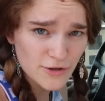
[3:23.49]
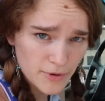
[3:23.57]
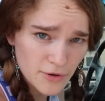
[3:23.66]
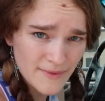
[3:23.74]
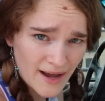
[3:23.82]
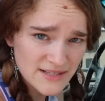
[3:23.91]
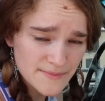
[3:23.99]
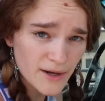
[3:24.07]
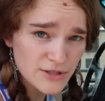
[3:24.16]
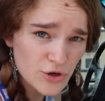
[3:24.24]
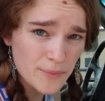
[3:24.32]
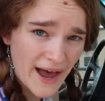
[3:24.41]
your poop not
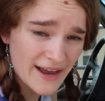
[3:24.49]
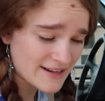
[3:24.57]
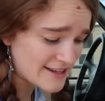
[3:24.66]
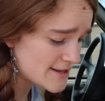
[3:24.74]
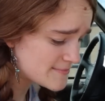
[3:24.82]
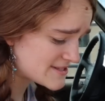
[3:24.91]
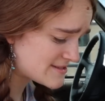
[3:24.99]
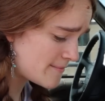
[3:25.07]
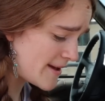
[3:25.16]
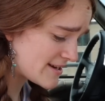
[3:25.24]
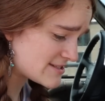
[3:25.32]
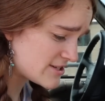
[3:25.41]
smell so bad and keeps the
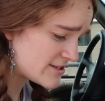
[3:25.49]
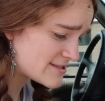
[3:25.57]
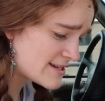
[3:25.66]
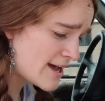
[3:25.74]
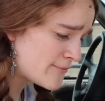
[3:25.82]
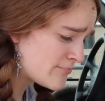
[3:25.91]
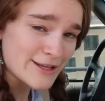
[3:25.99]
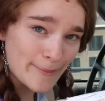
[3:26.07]
bacteria down.